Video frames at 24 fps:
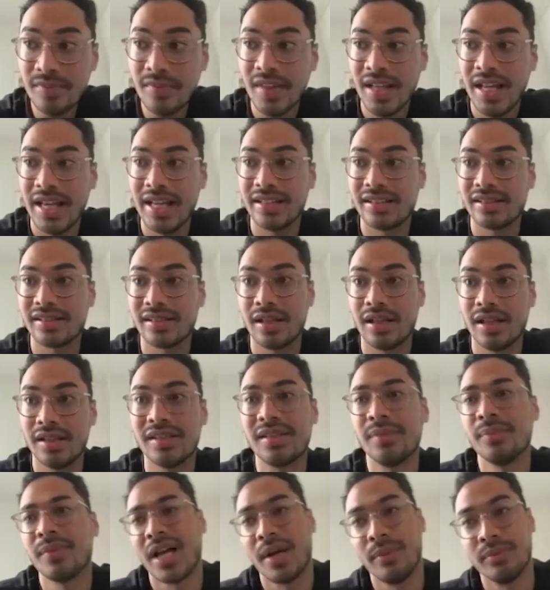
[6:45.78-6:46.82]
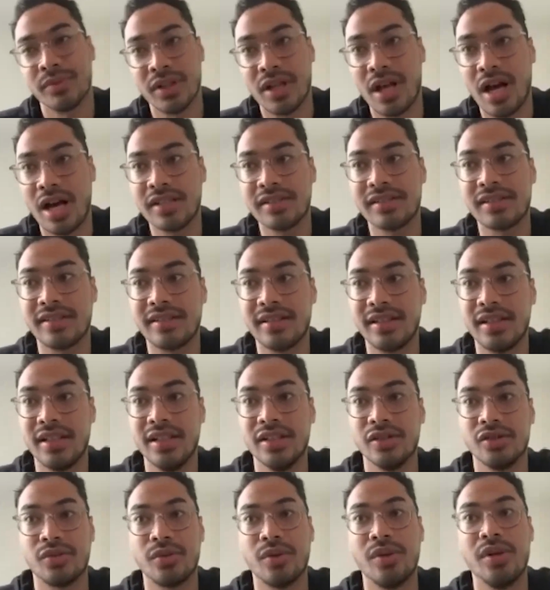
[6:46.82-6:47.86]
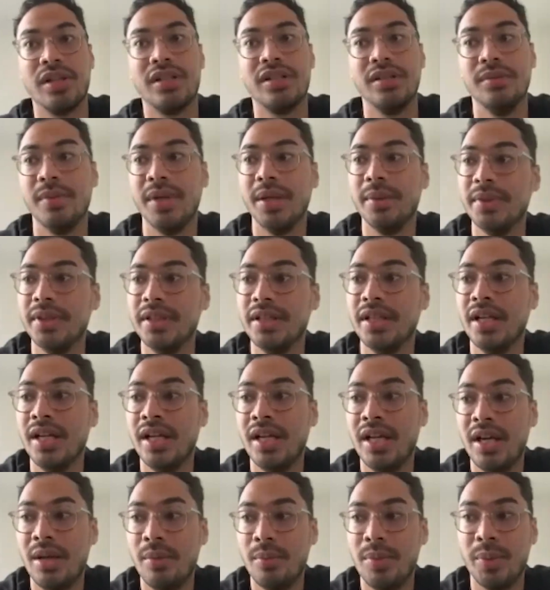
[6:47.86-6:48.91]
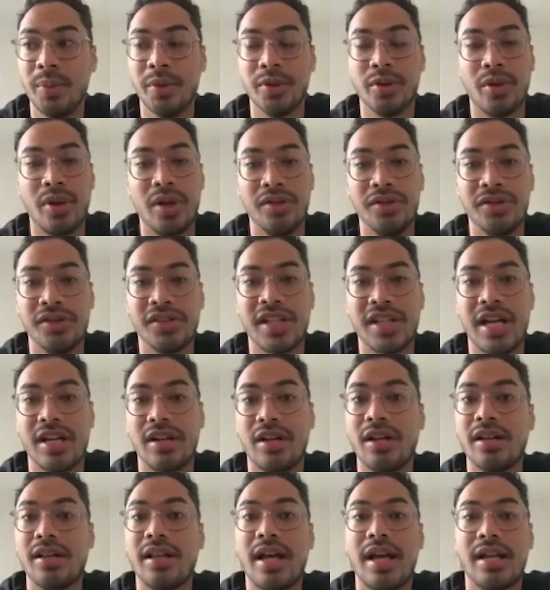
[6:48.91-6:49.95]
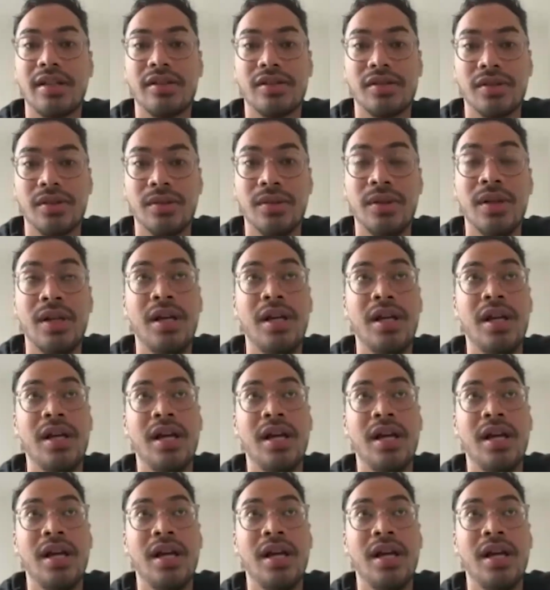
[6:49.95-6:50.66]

it's sometimes lost. I think historically, maybe people don't understand all that. So